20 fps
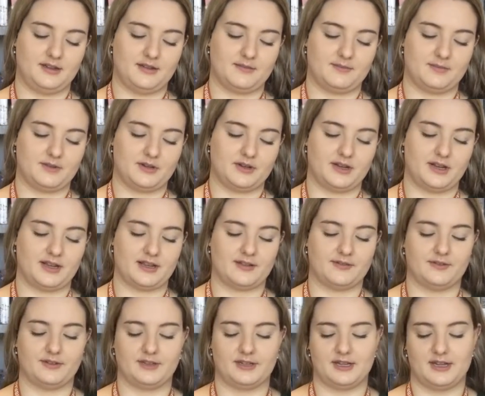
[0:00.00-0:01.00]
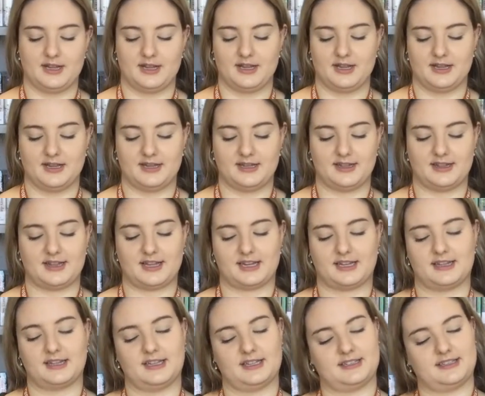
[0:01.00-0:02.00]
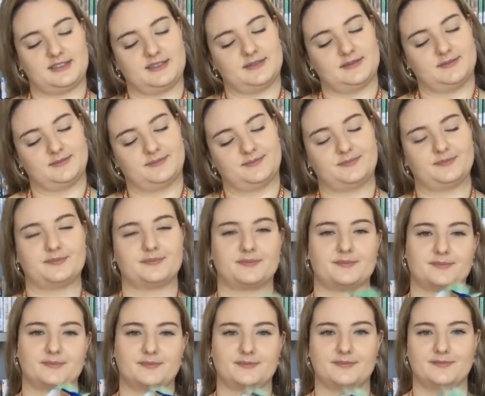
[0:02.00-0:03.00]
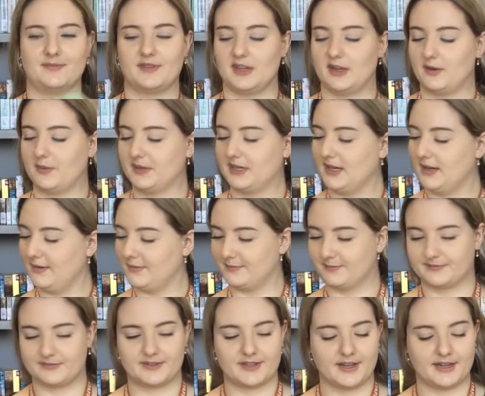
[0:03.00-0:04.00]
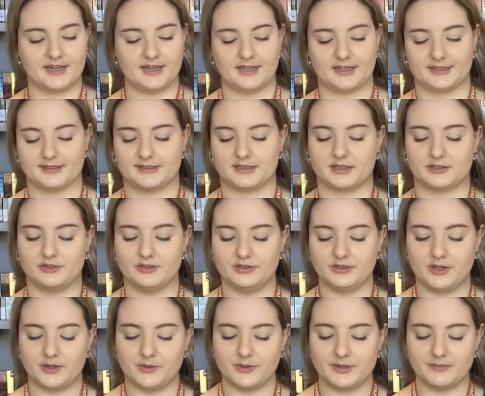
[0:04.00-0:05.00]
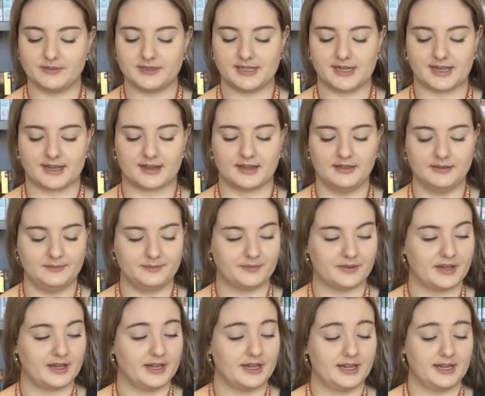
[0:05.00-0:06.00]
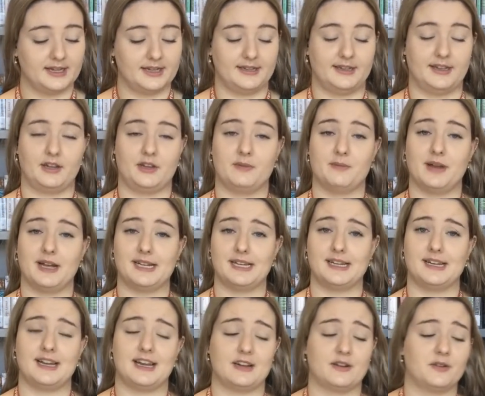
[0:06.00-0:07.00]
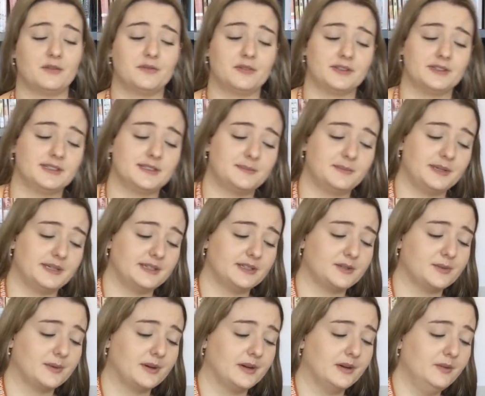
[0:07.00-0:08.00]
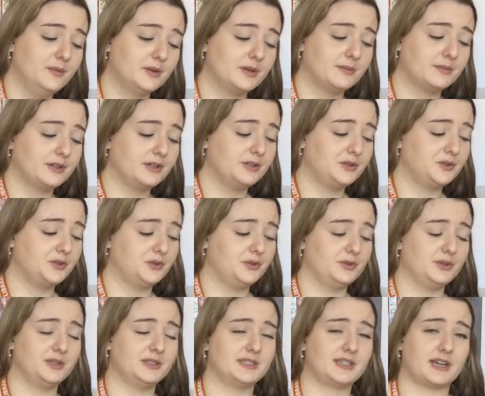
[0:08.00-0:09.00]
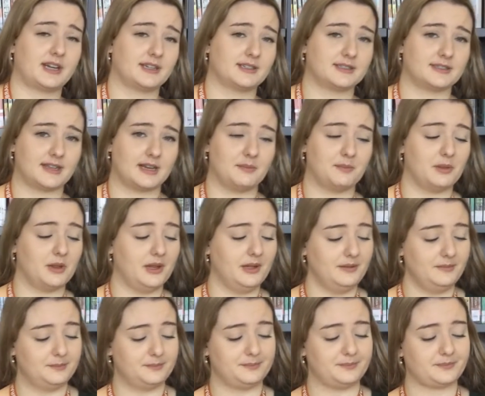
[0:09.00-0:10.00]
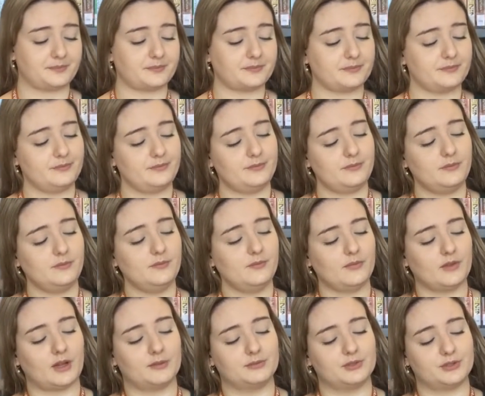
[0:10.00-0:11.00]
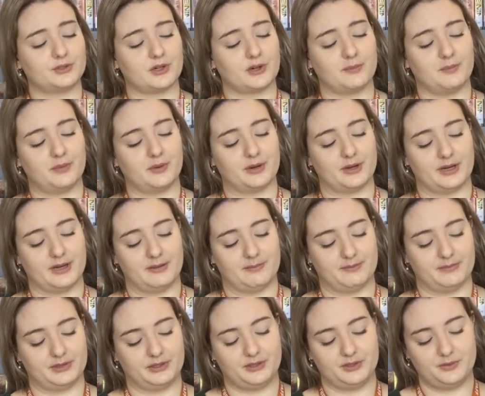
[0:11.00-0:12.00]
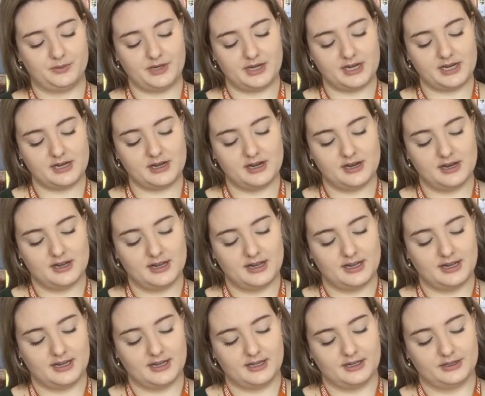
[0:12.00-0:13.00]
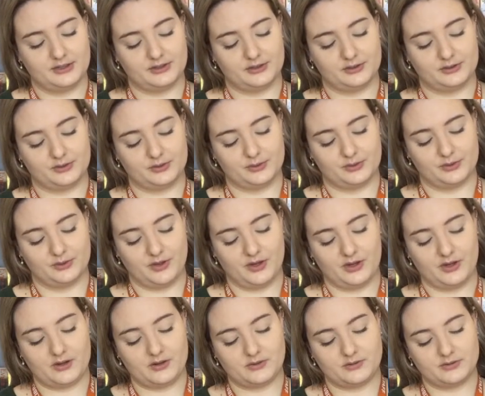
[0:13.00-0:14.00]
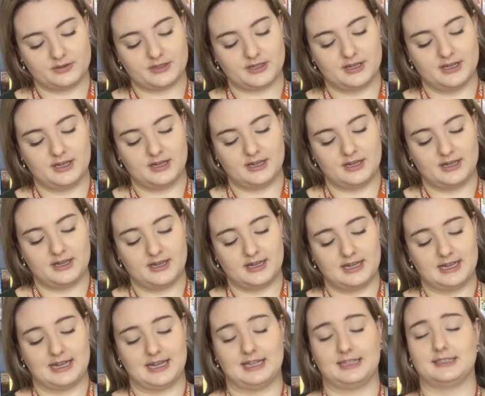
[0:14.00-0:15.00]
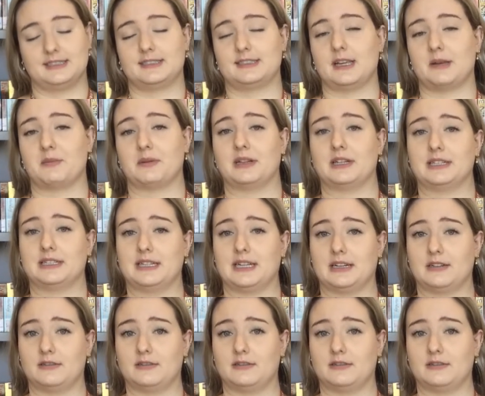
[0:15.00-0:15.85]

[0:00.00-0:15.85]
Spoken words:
I'm going to have it like this. There we go. Okay, so just hold them together. Now you might need an adult for this bit as well. What I'm going to do is take a stapler. I'm just going to put it in between the two holes and staple it down.